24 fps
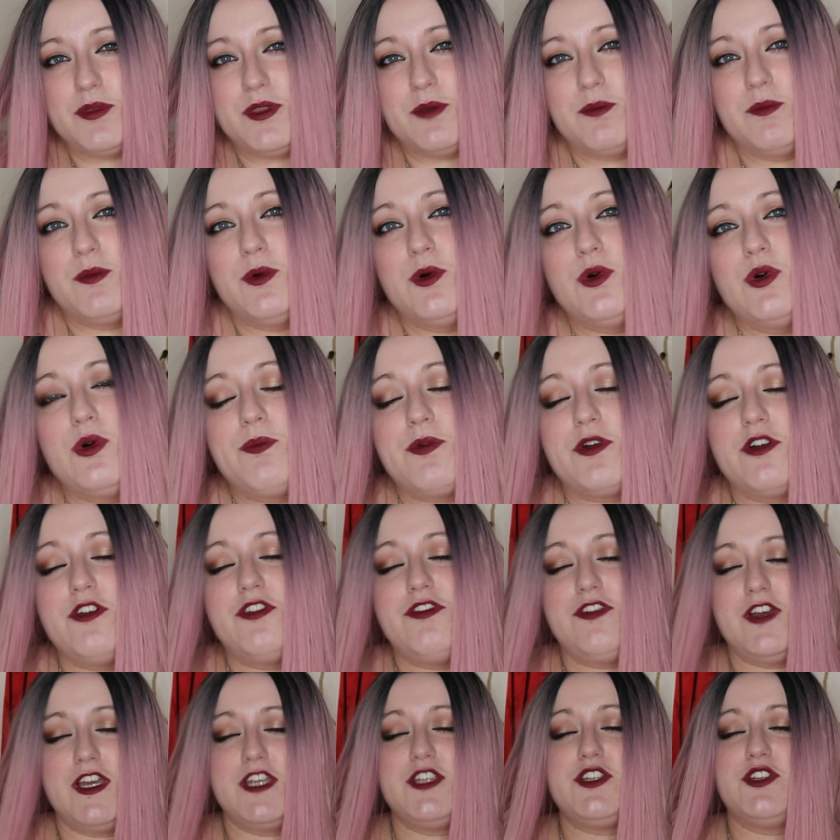The more
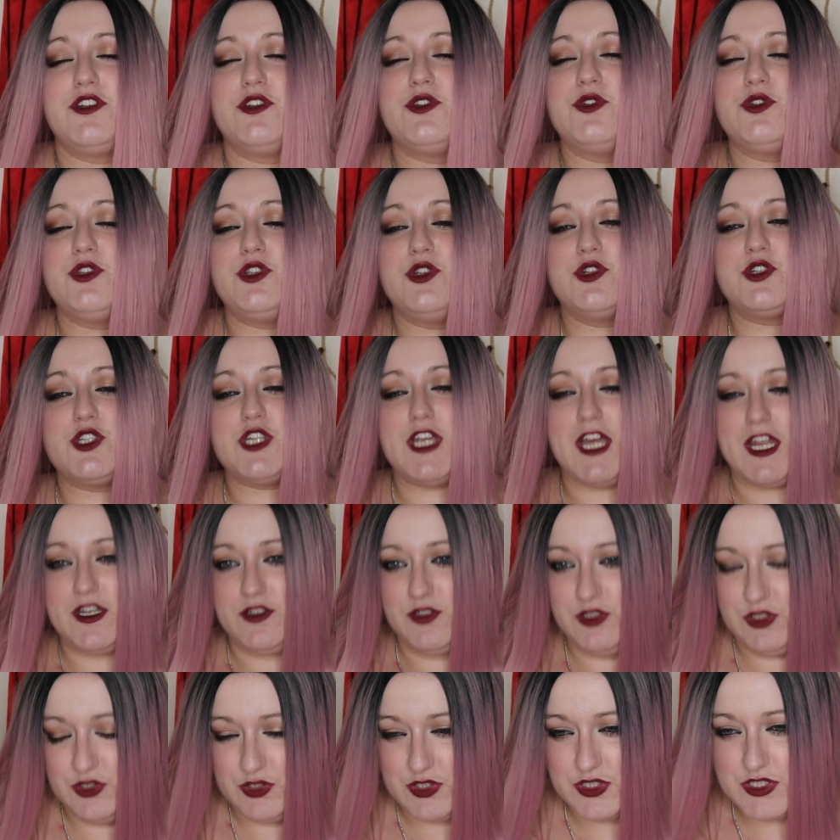professional your
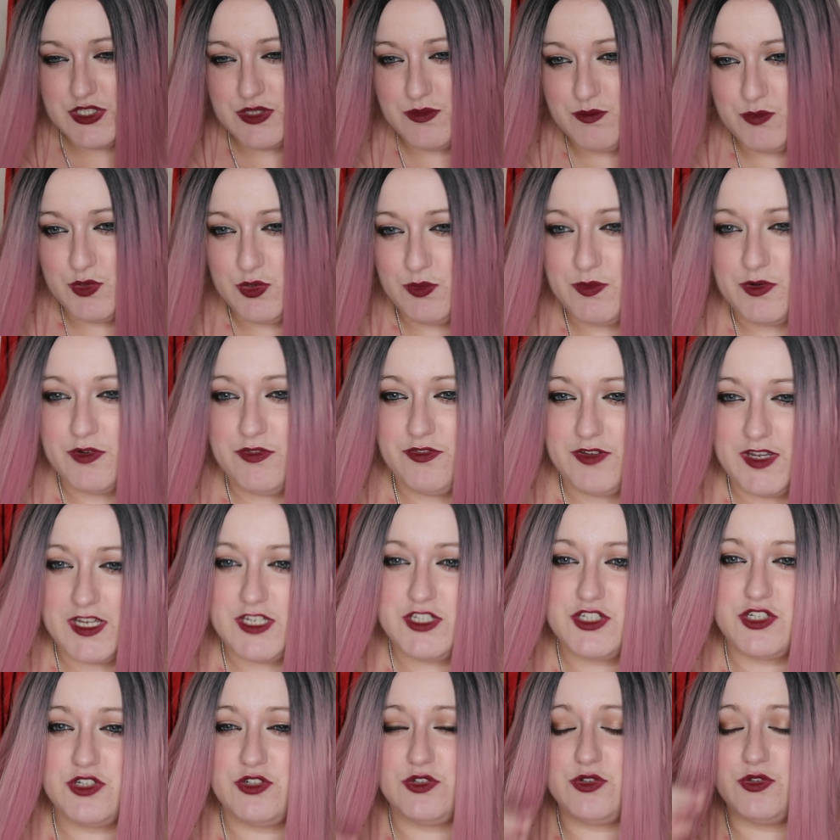channel looks, the more
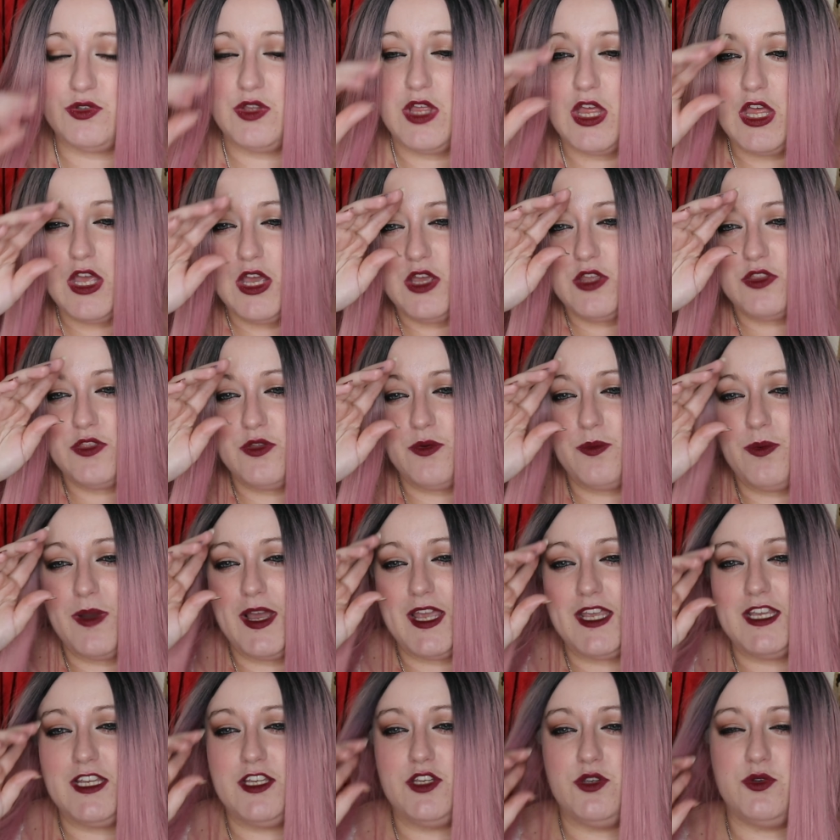professional the
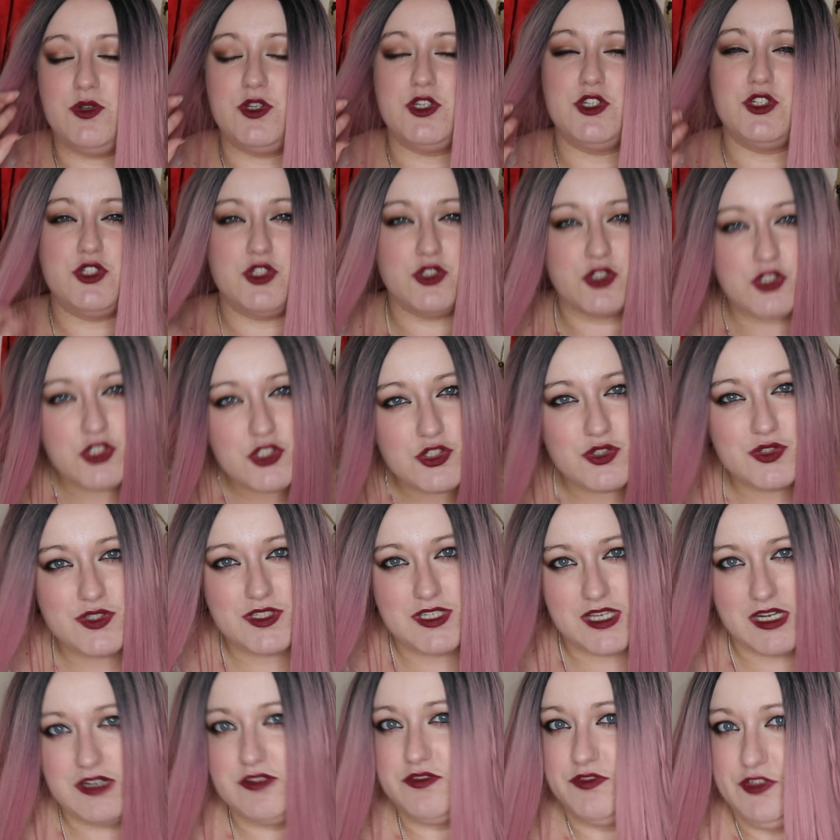way you conduct
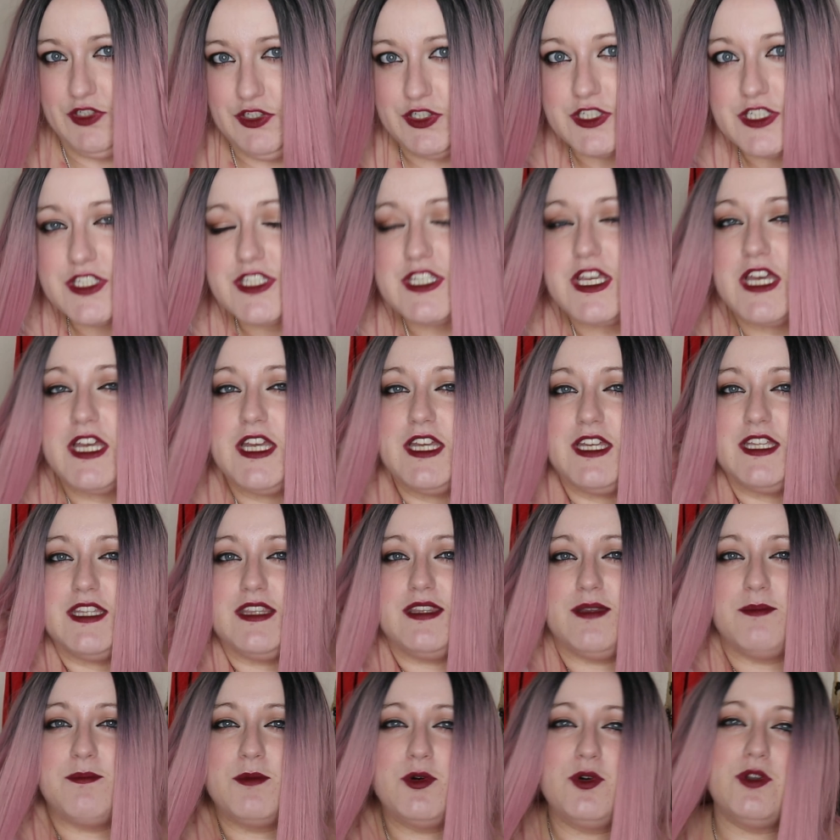yourself looks,
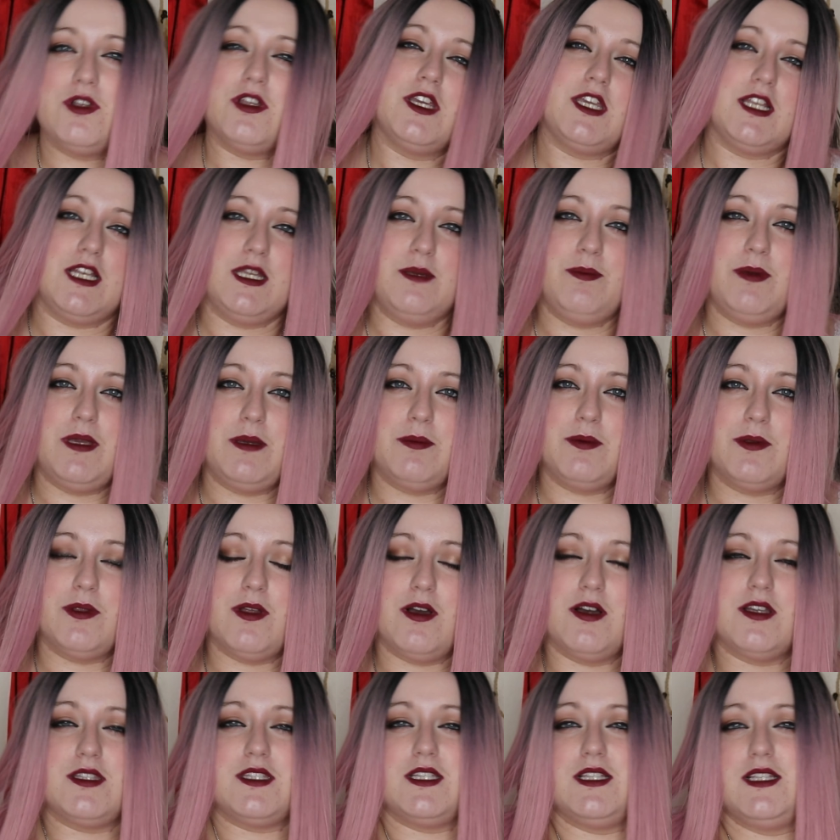the more likely people
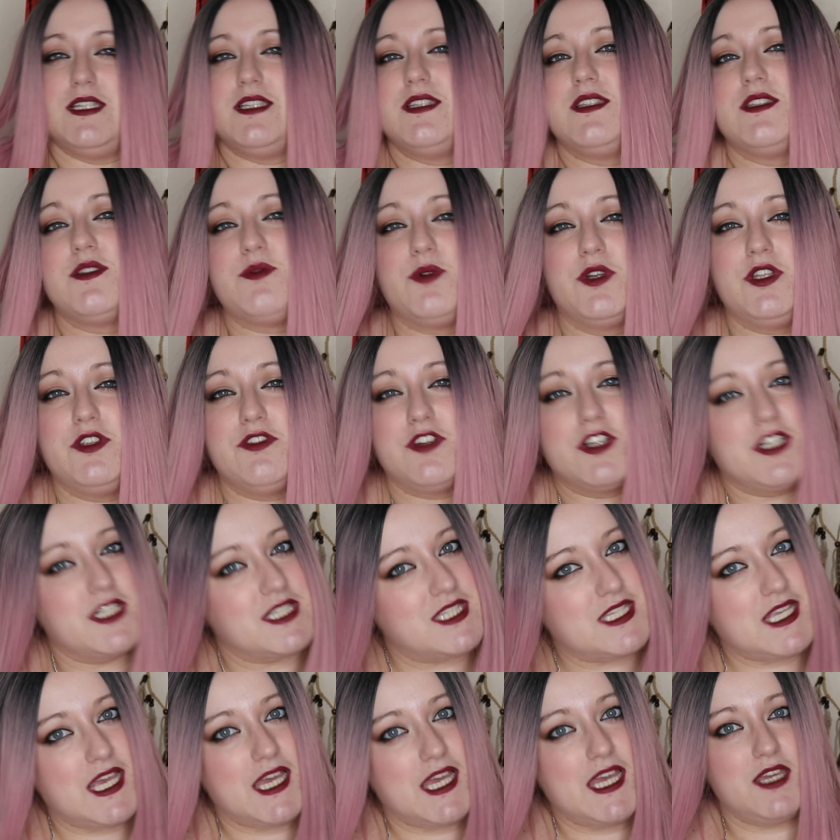are to listen to what you've got to
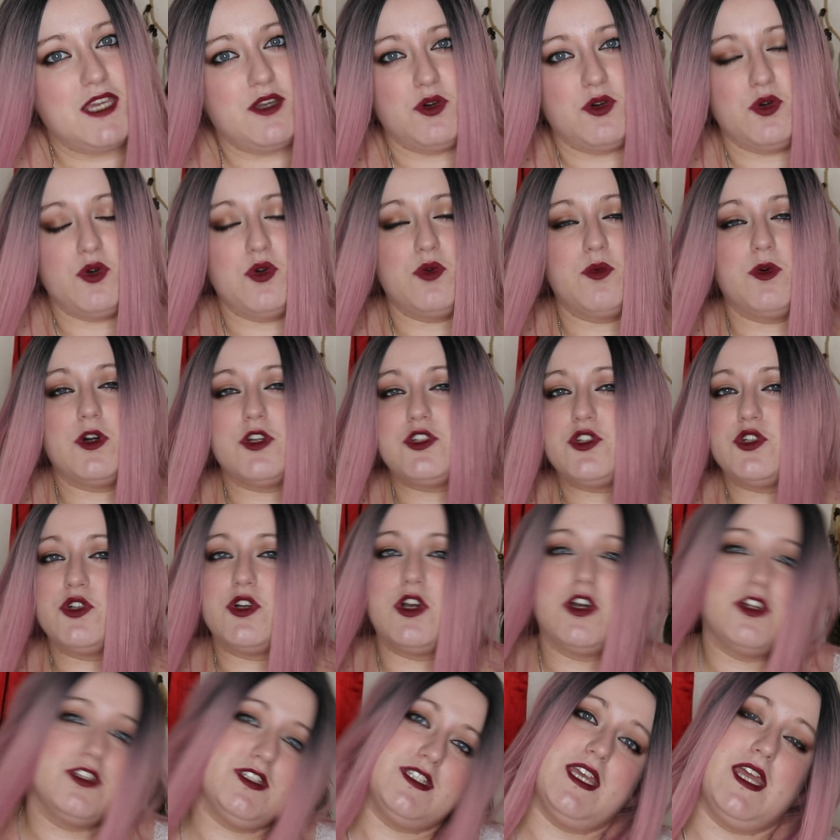say or watch your
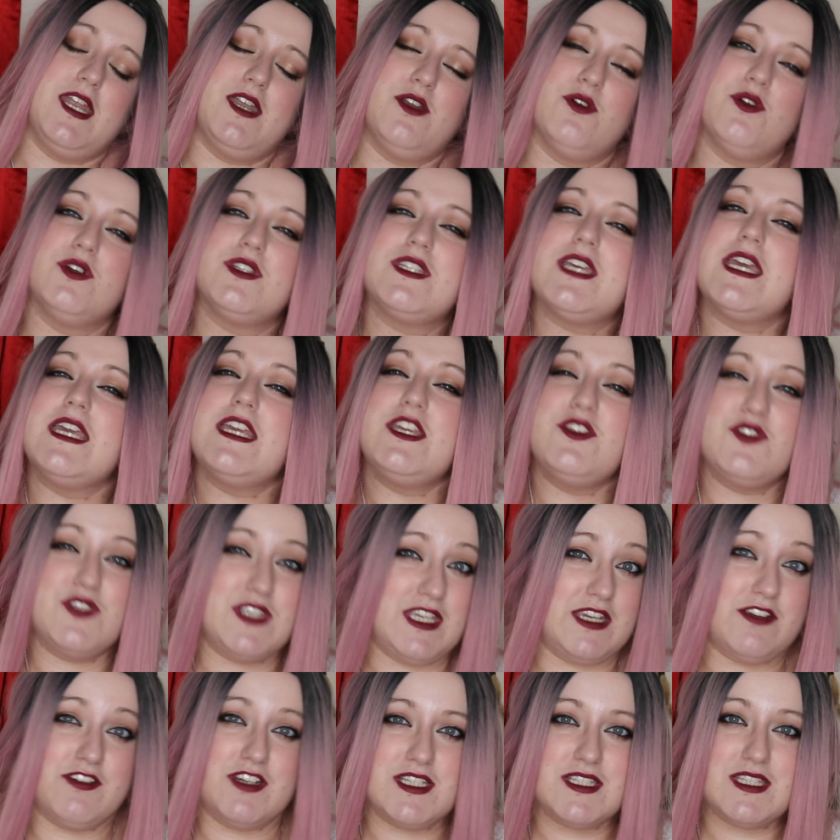content or take you
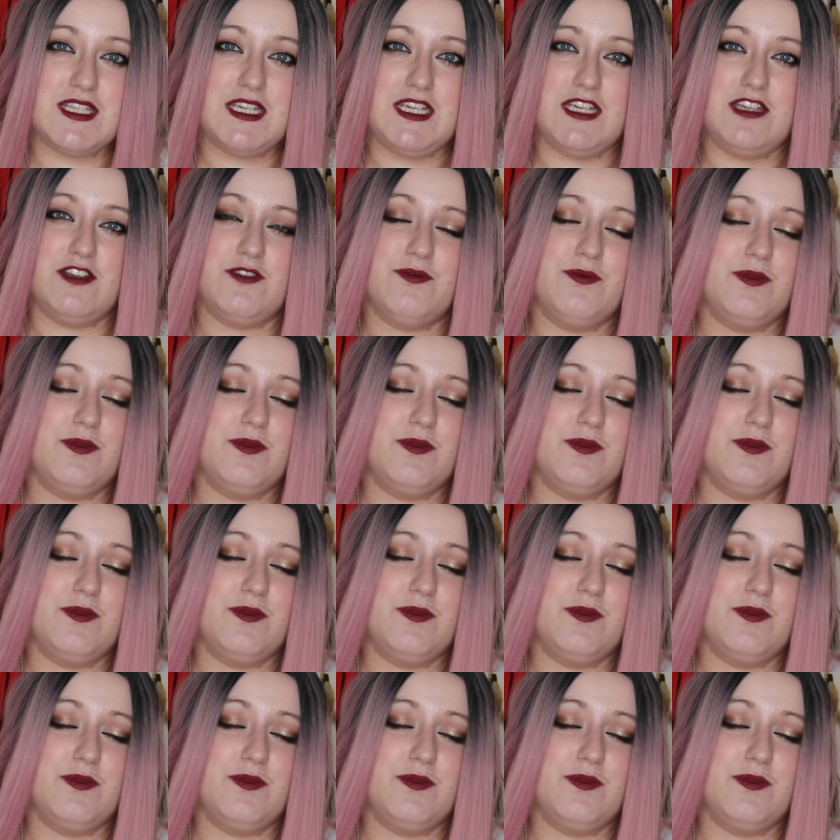seriously.